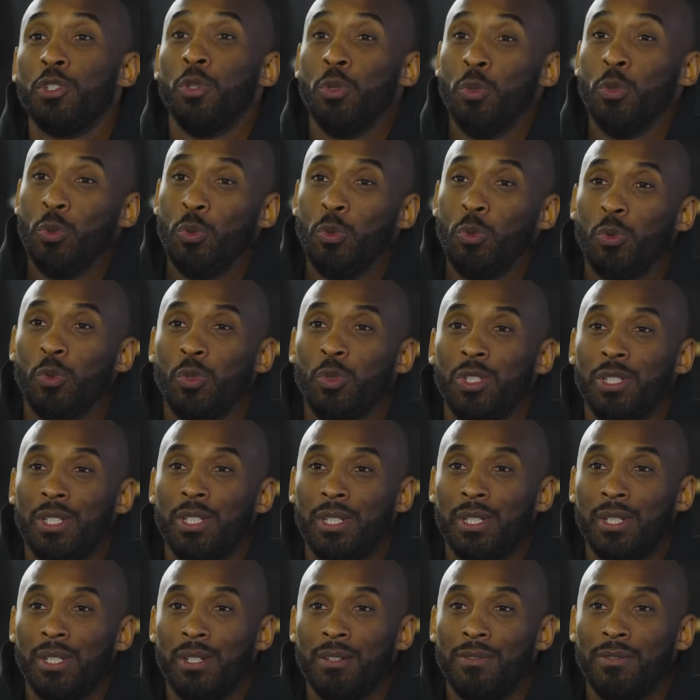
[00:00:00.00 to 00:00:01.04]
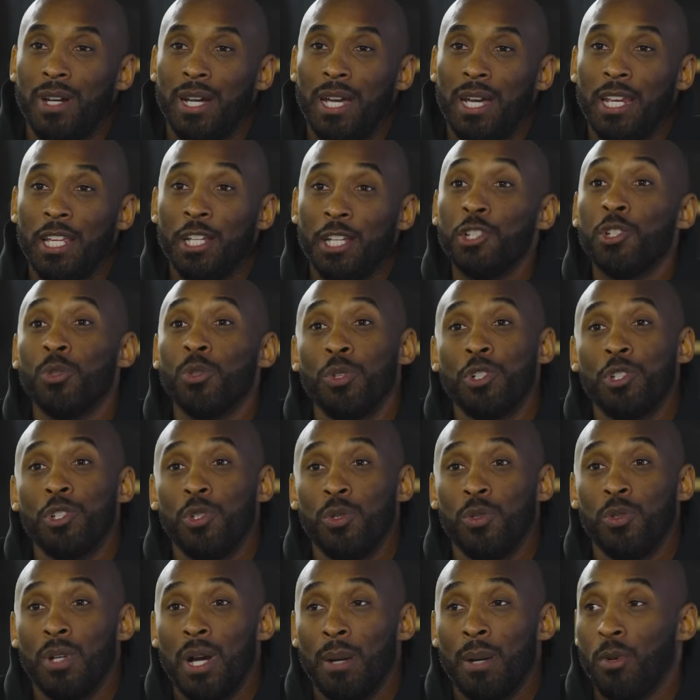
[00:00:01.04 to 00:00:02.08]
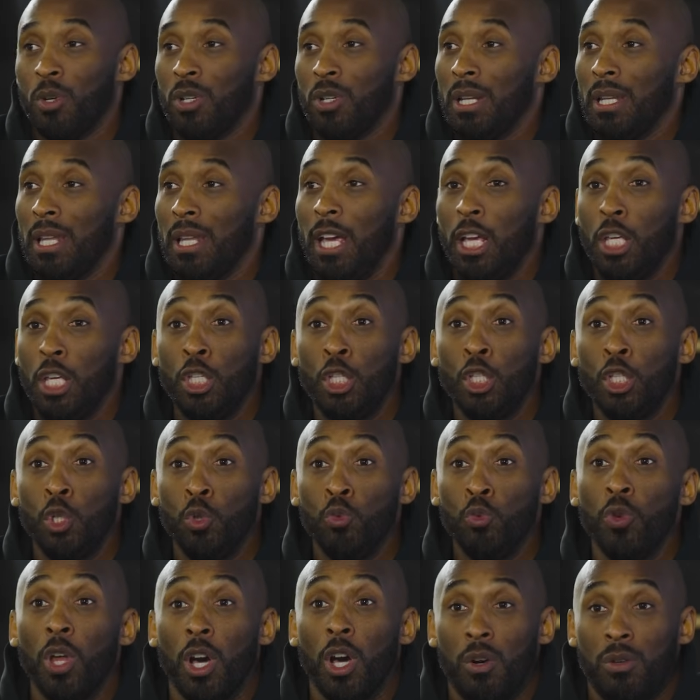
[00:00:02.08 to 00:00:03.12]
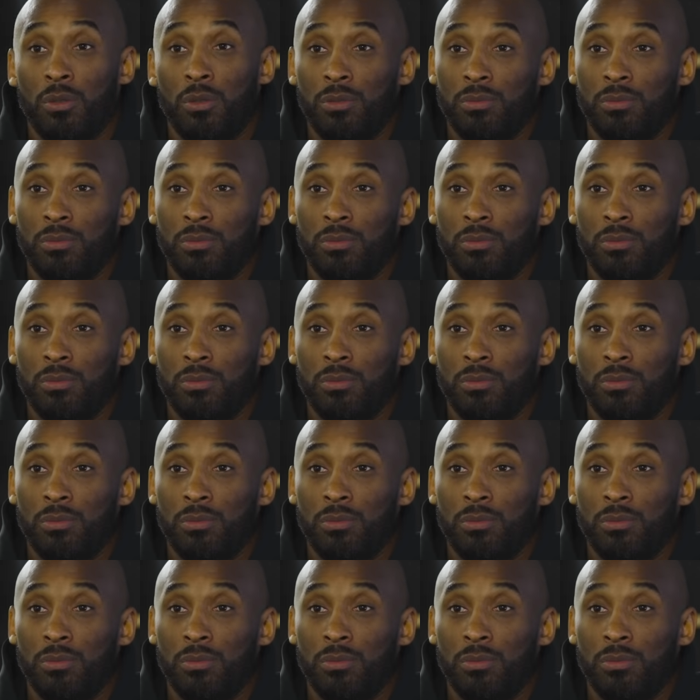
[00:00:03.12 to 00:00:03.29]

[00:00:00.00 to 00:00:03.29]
If I got an issue with you, I'm going to let you know.